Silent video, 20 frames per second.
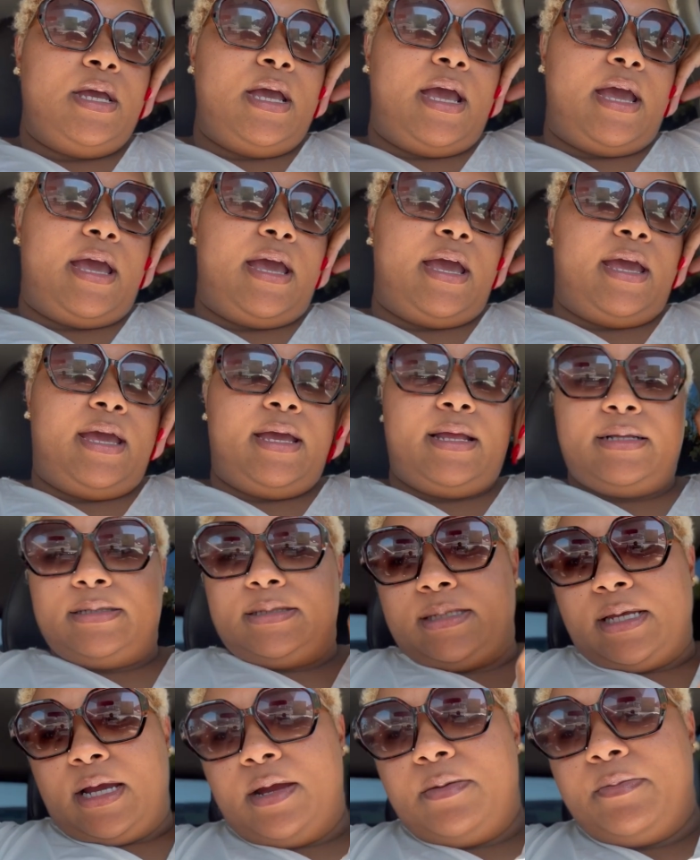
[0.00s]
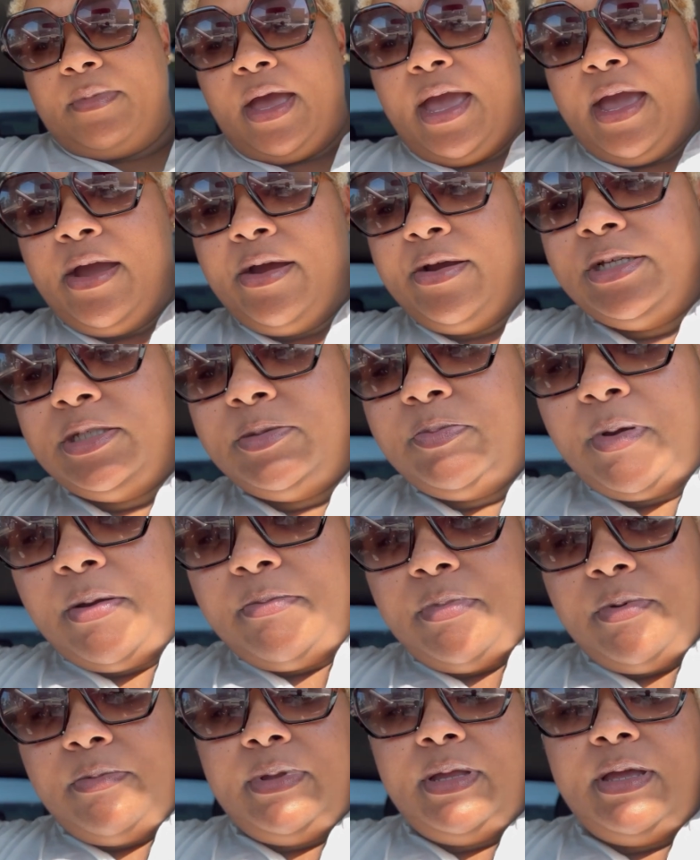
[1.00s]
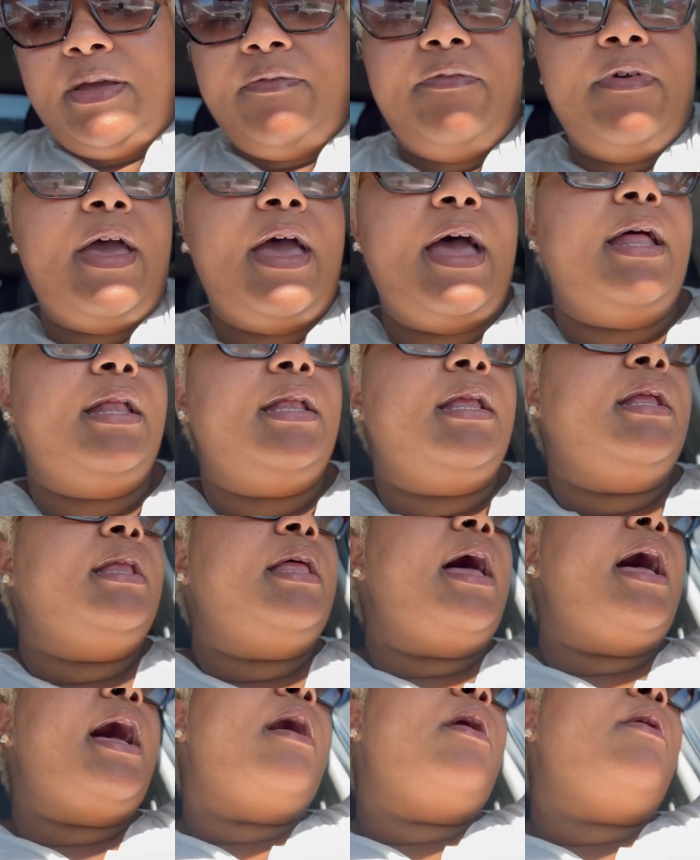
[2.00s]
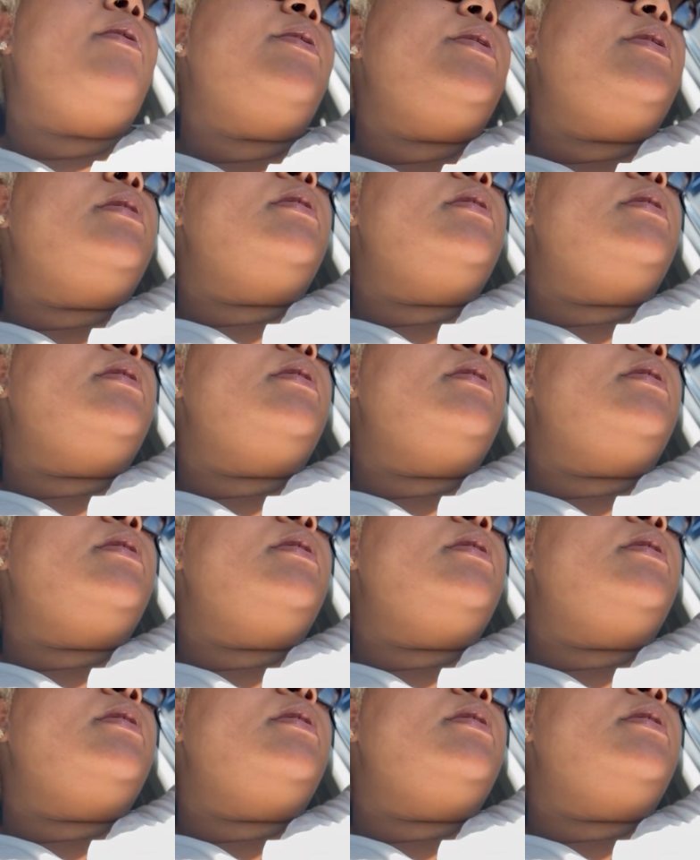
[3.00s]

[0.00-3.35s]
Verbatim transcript: And sorry, my air is probably hella loud.